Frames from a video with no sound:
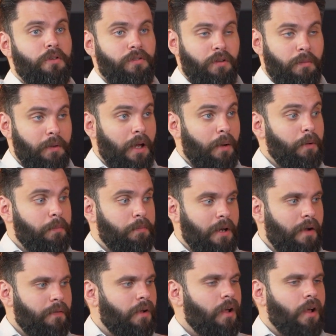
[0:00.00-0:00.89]
This is something
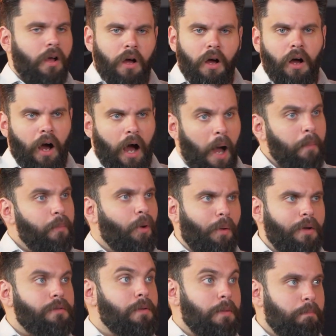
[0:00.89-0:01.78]
I'm
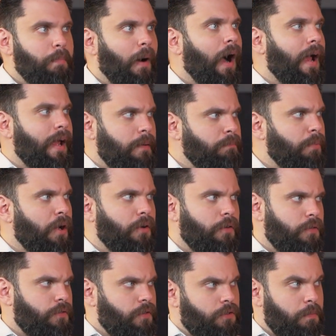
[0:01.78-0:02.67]
going to be buying
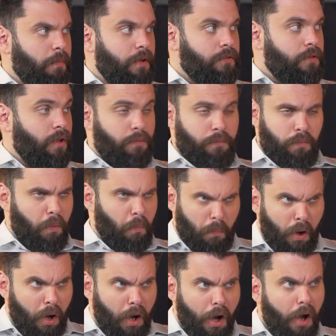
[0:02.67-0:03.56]
bundles of this myself,
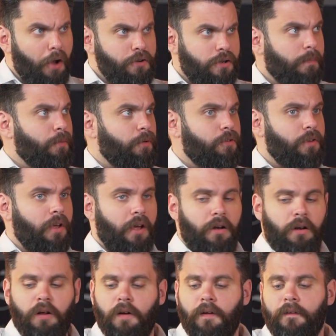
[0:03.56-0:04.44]
100%.